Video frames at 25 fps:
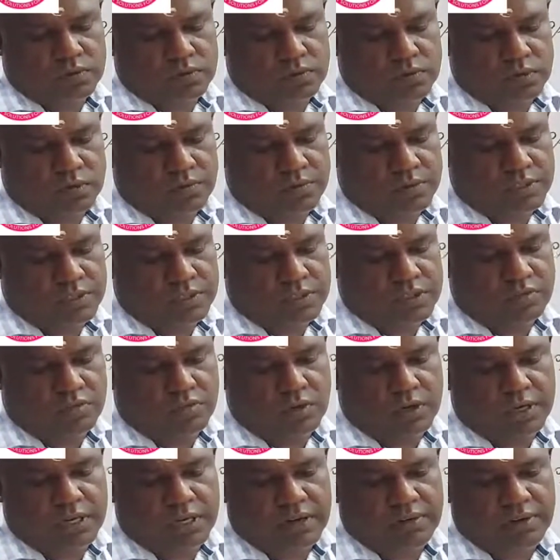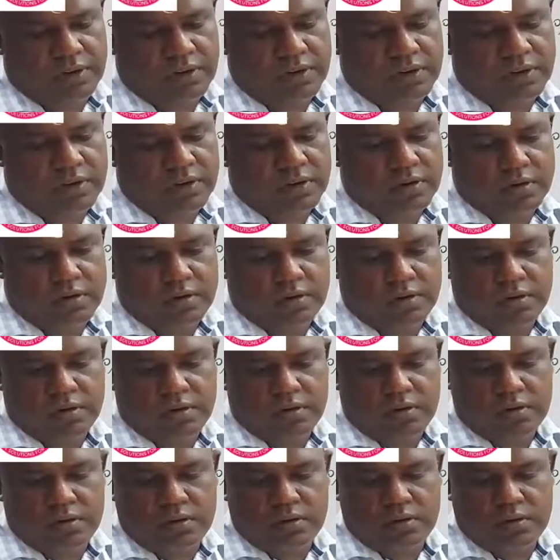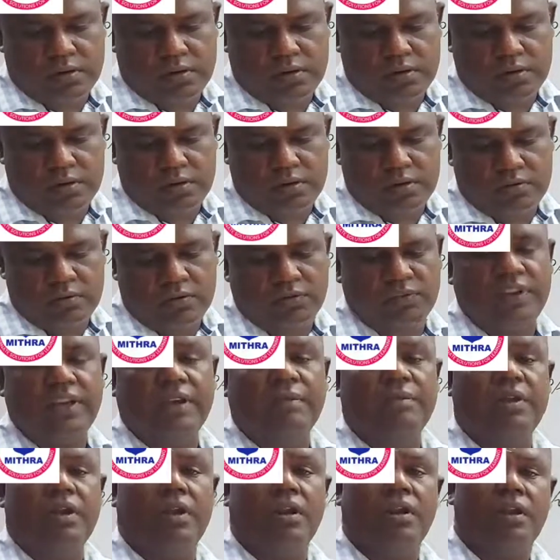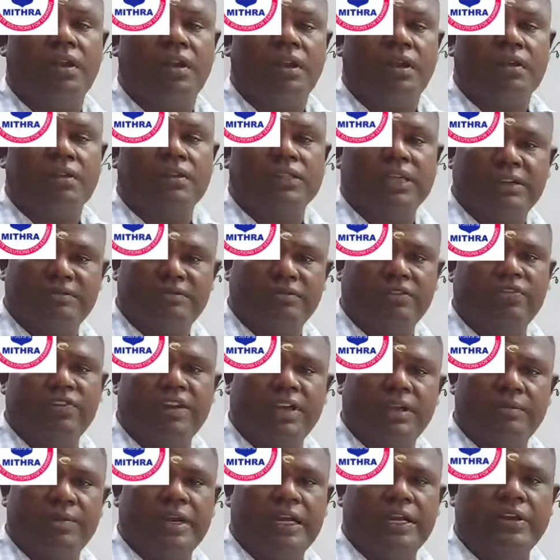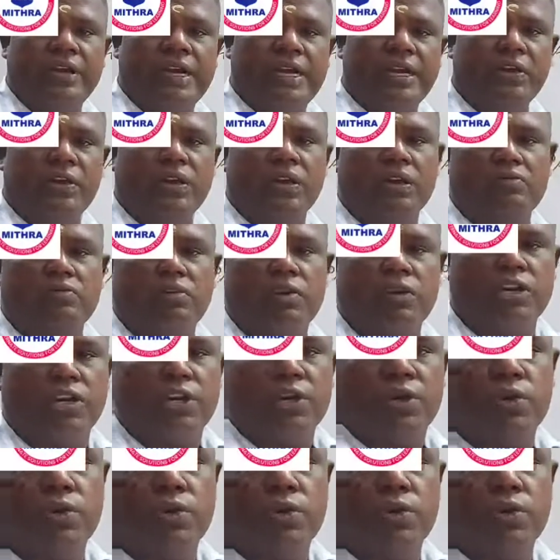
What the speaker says: much is the volume given? 50 ml. That 50 ml you have to convert into